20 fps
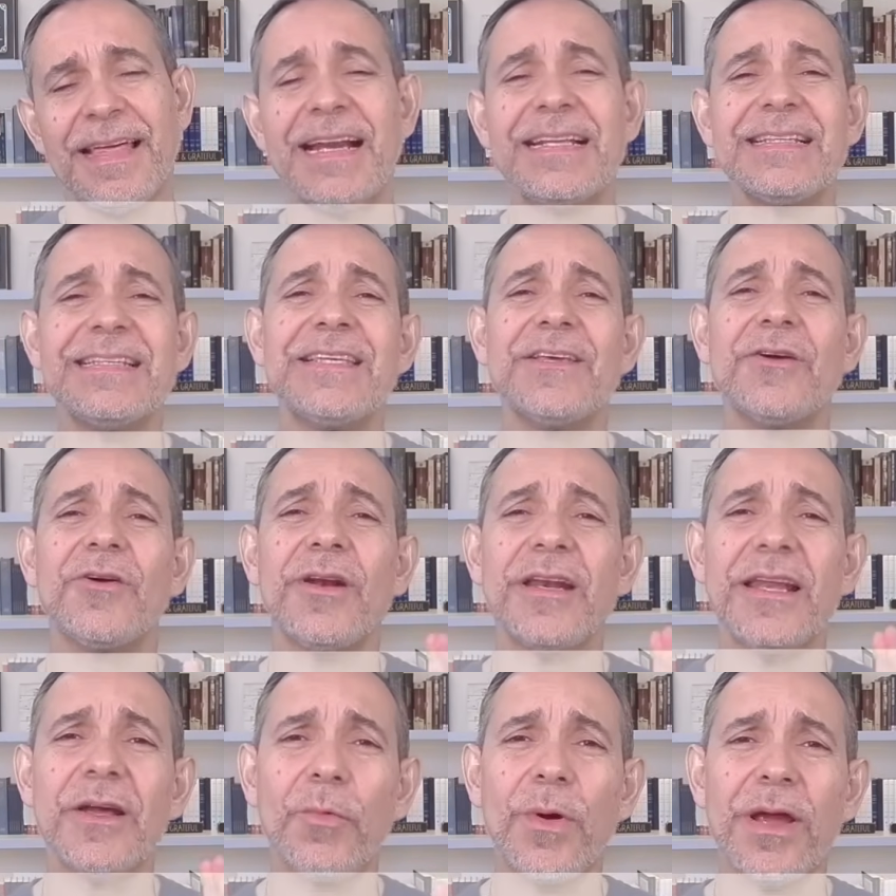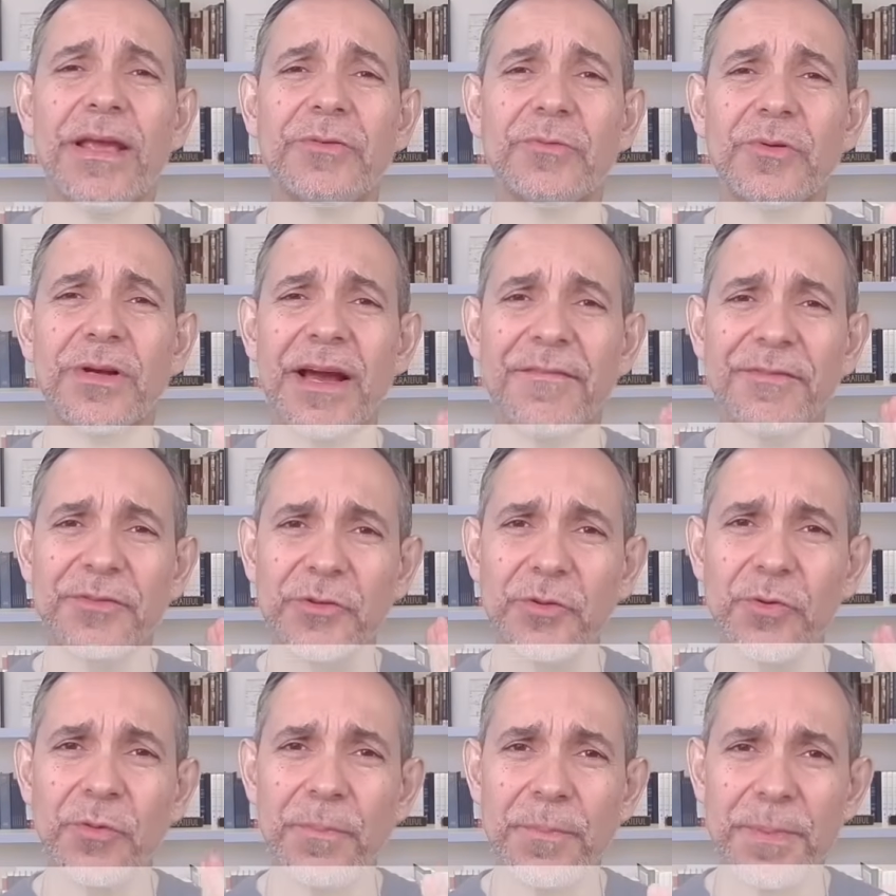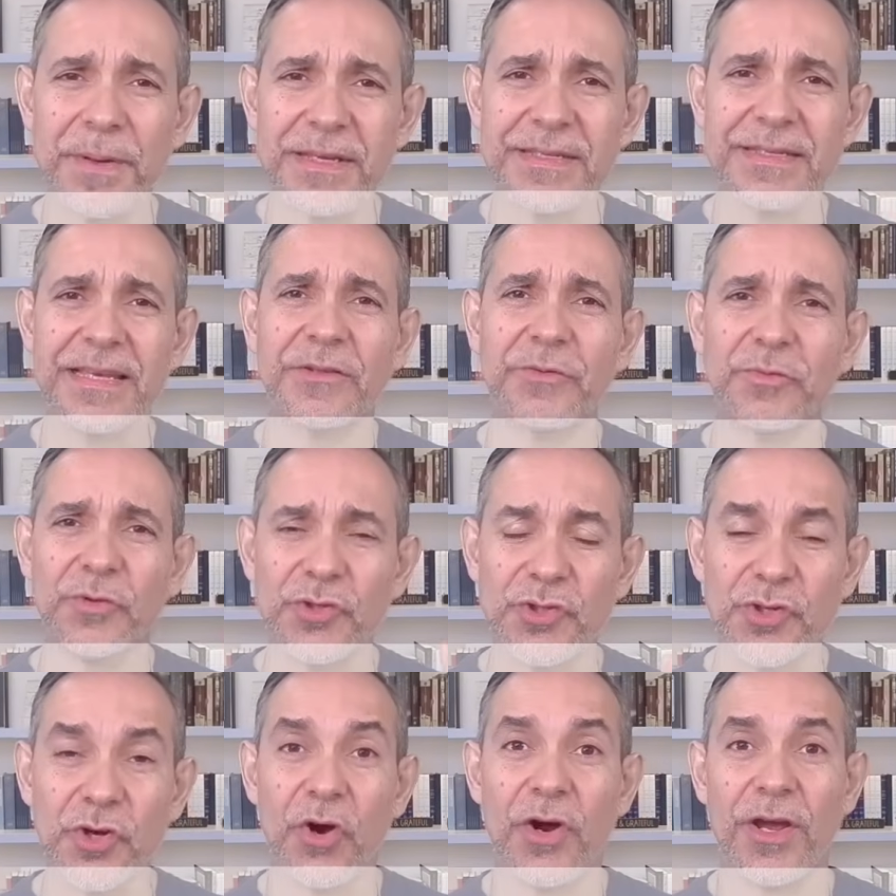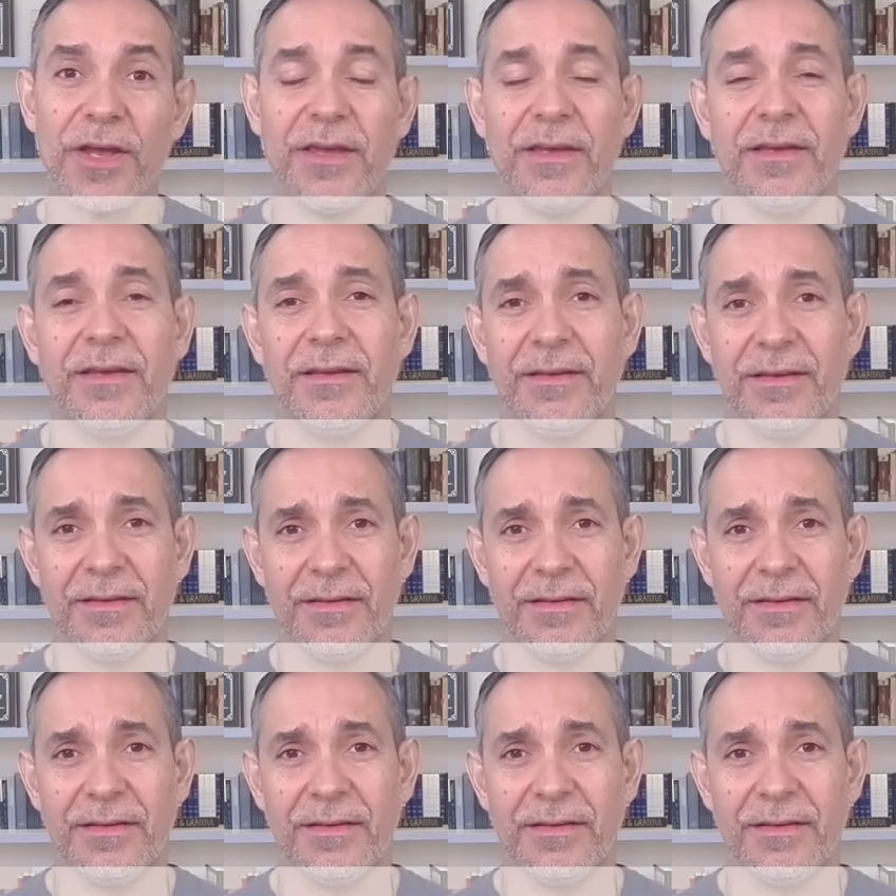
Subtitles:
That is the only way to have true peace and to joy.